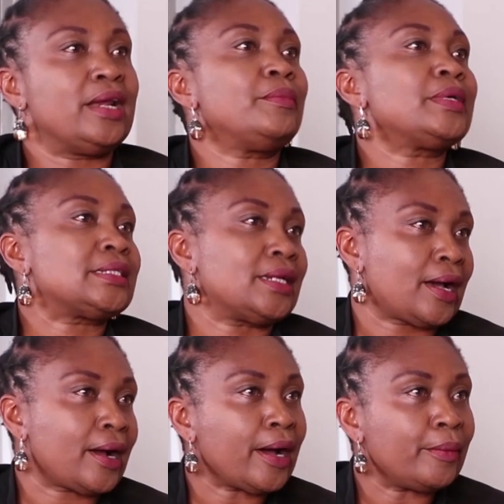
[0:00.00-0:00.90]
dynamics that
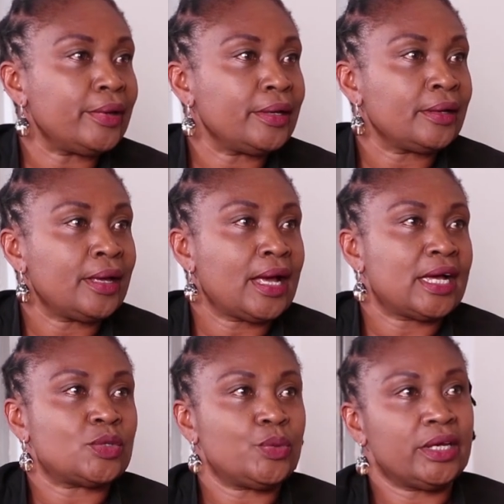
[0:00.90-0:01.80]
are coming
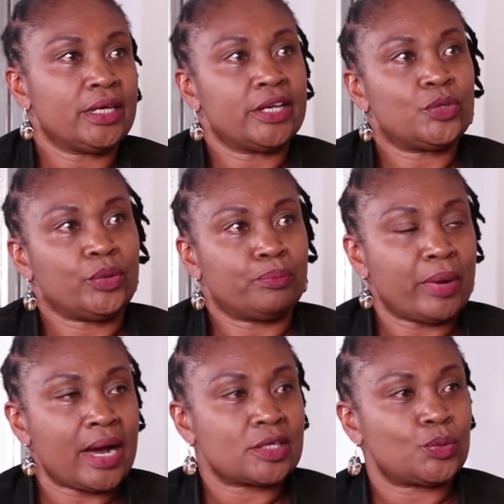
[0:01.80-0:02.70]
as we engage with
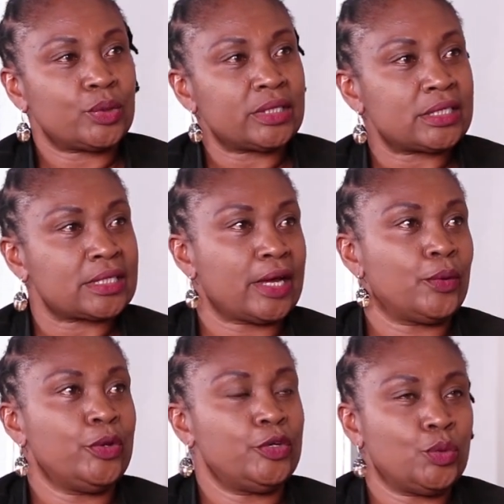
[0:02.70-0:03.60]
banks. What else
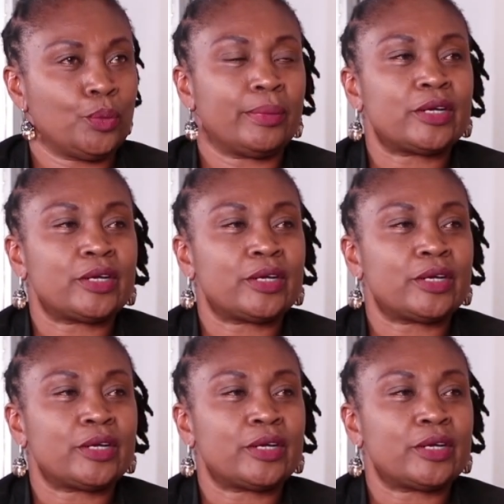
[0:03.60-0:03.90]
can we do?